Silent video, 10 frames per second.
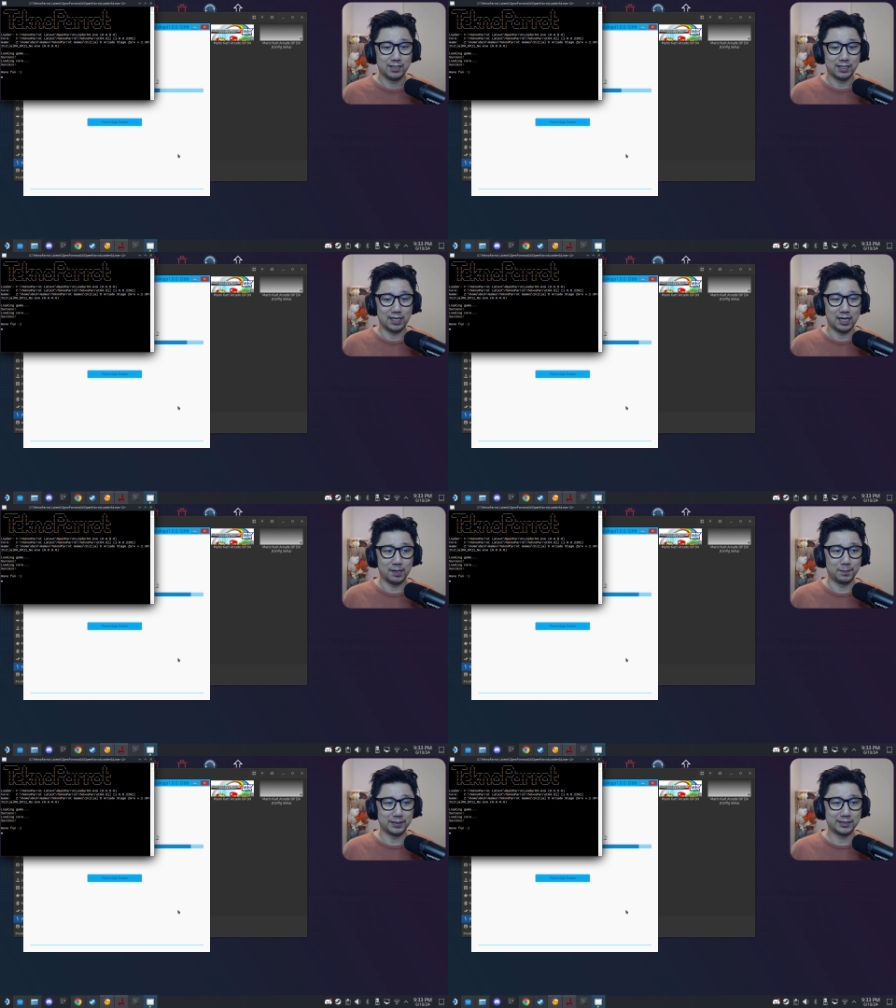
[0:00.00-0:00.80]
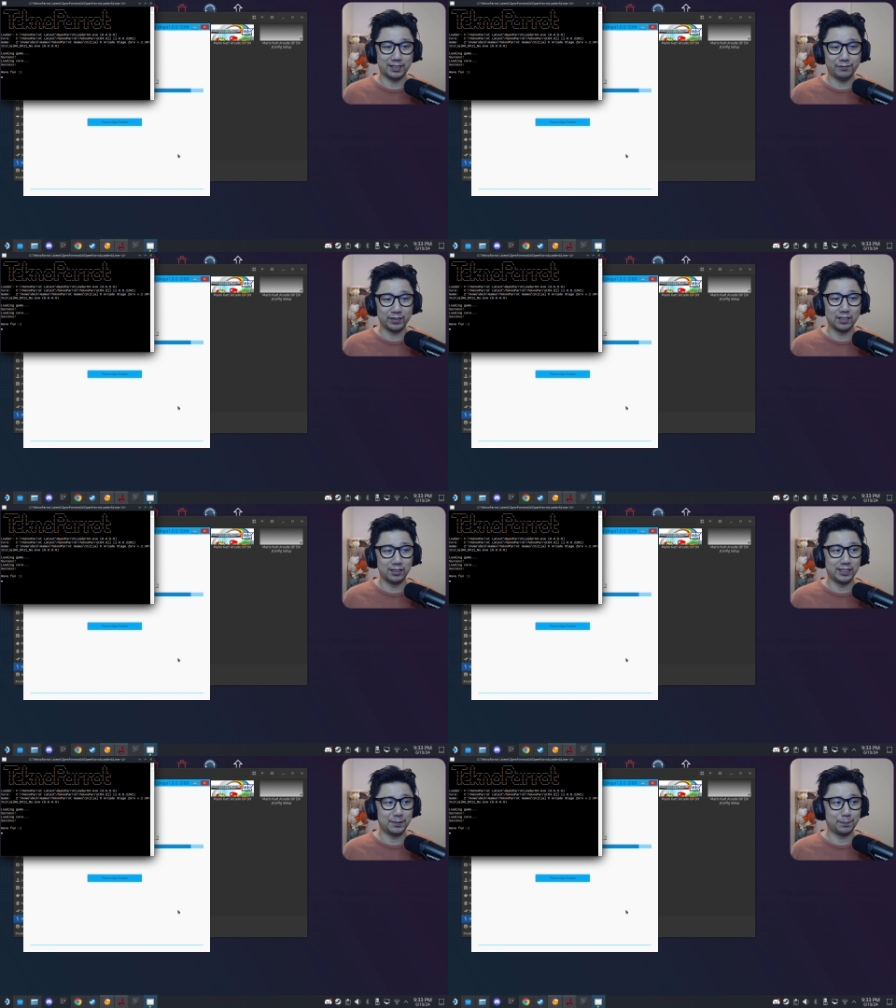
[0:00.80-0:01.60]
Um, it's
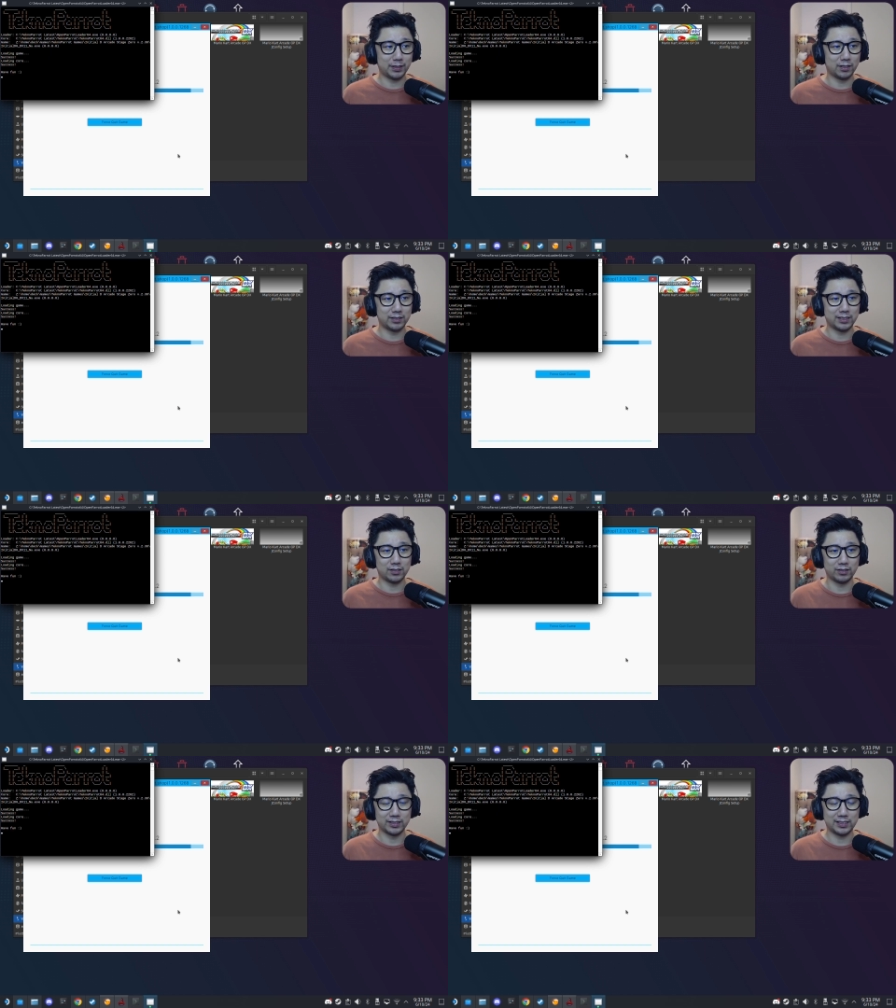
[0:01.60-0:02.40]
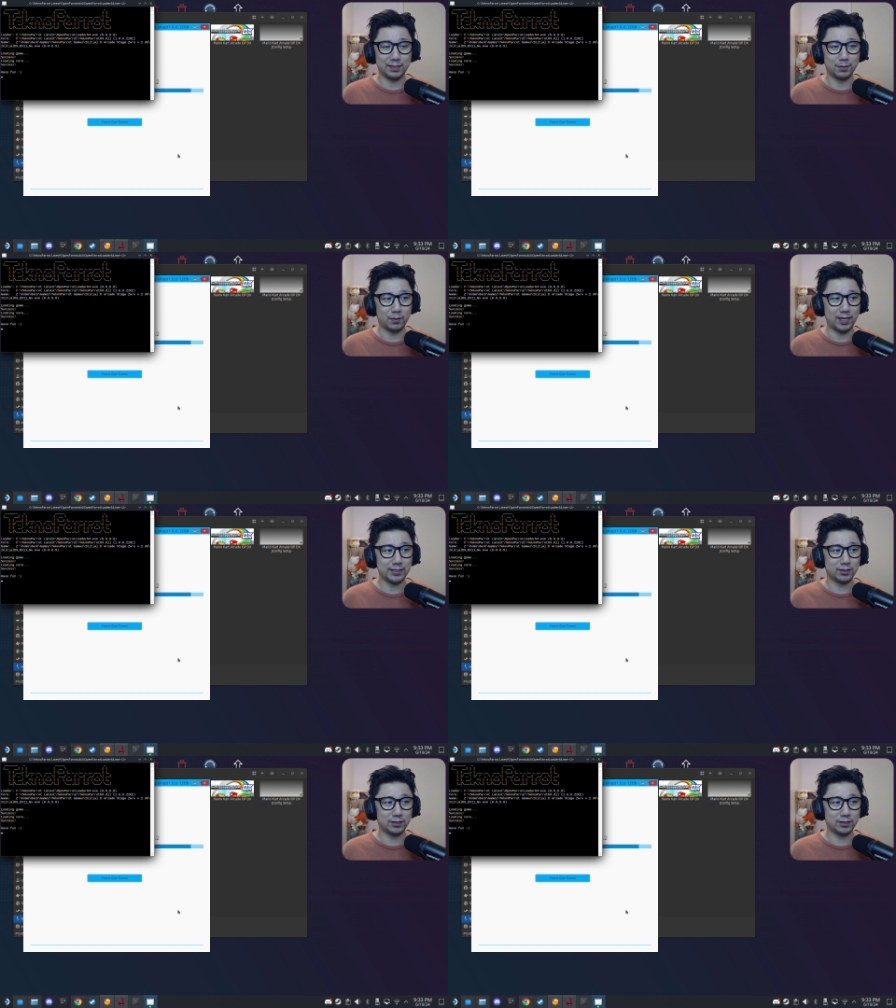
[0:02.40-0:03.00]
definitely because it's on the Steam OS.